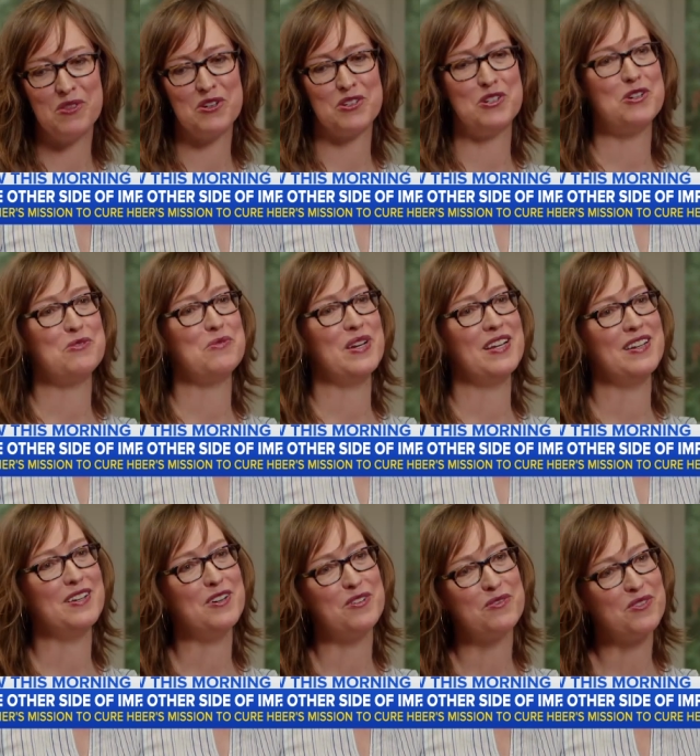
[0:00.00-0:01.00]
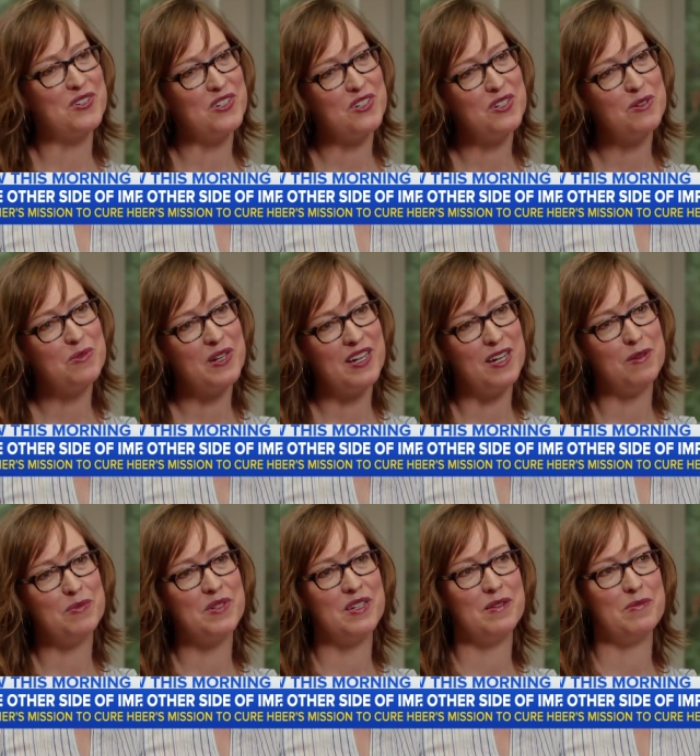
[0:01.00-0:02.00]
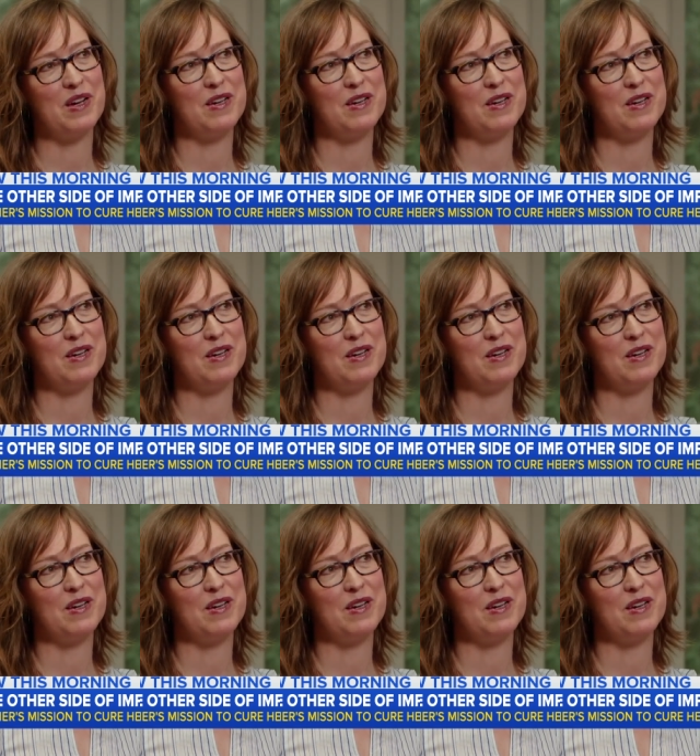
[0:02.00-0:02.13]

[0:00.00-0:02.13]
there's no way to know for sure what helped him,